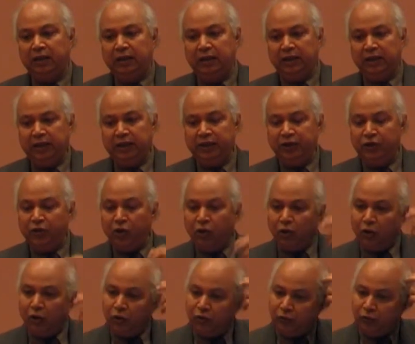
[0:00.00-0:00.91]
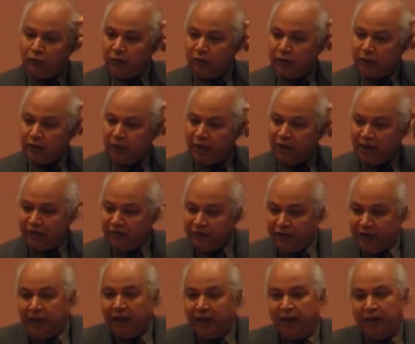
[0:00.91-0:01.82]
you know,
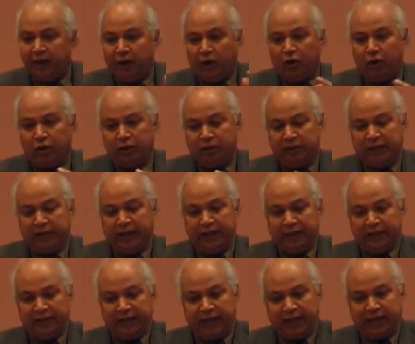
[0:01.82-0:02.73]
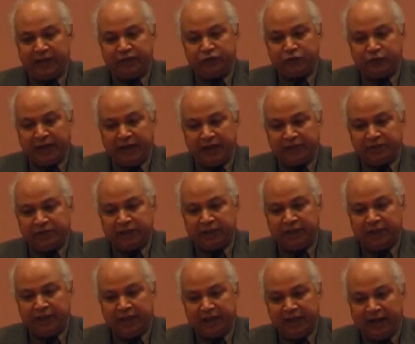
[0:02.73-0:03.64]
away, or their, their
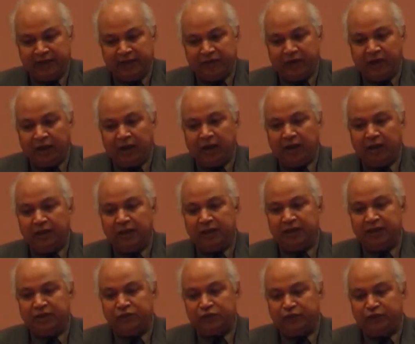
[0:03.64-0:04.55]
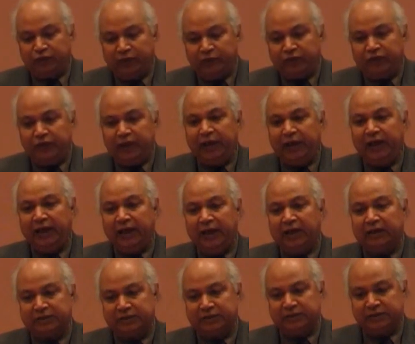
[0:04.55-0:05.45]
education level is 50
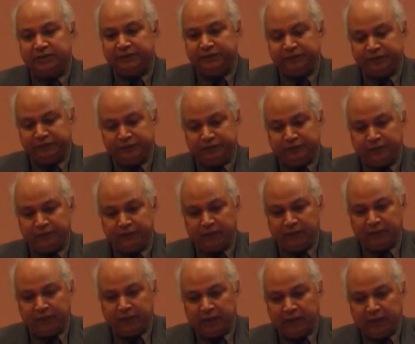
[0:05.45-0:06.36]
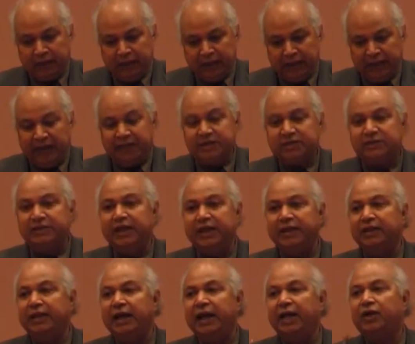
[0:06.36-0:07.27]
years less
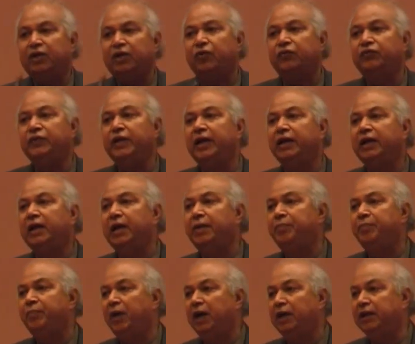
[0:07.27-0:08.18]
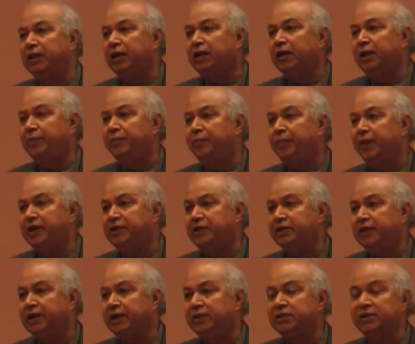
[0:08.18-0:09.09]
than that of their com other
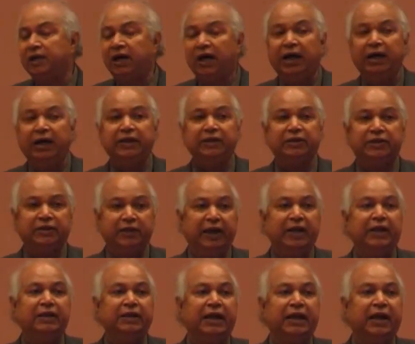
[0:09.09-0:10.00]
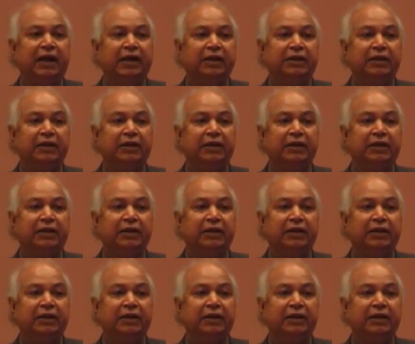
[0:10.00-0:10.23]
compatriots. I think that